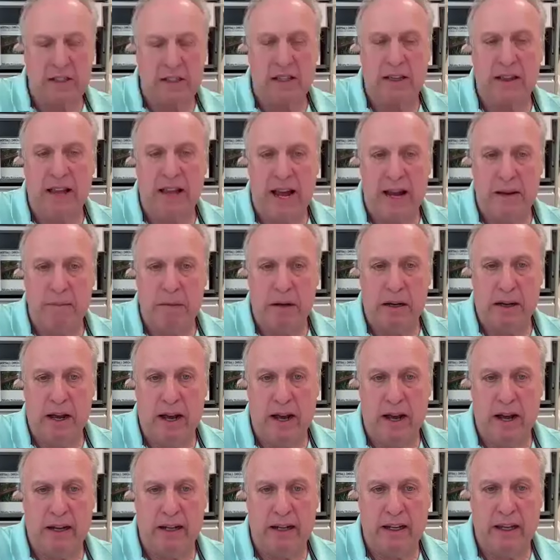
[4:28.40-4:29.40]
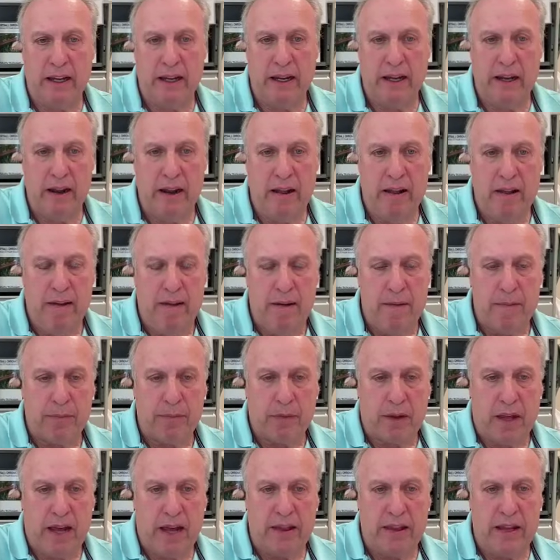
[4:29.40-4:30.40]
you said, Ladd McConkey,
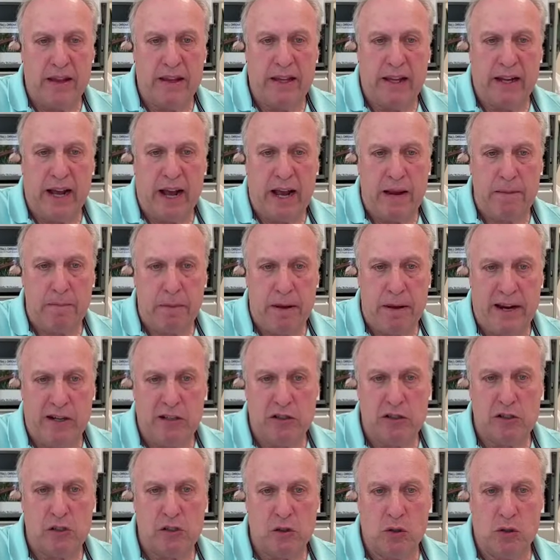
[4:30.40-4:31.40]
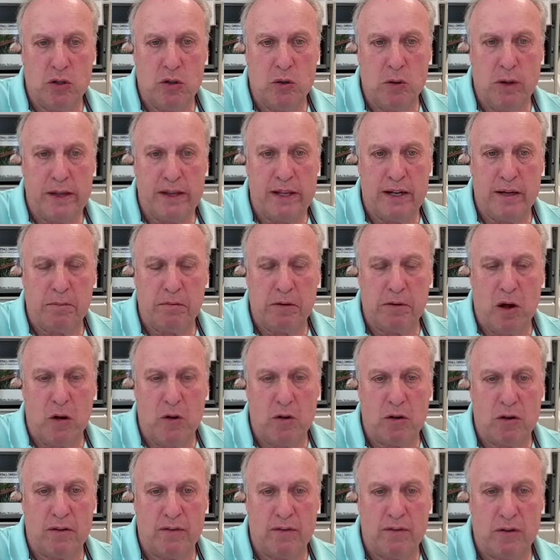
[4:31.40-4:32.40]
and then the guy Pearsall, who ended up
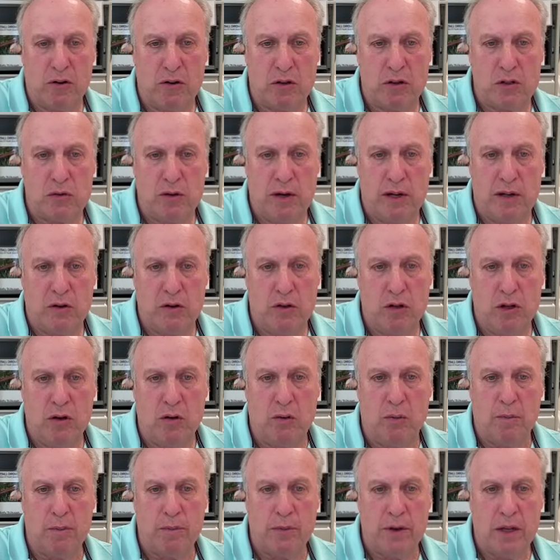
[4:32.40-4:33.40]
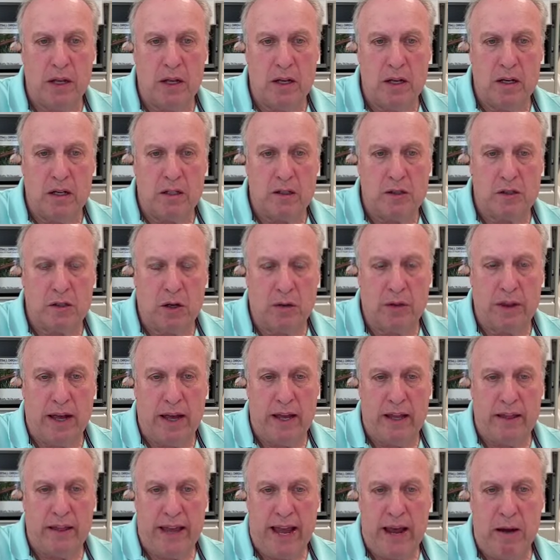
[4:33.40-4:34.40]
going in the first round too. So
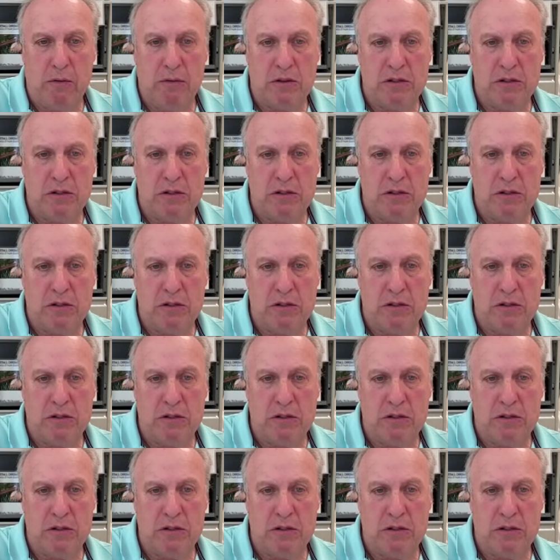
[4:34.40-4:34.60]
that was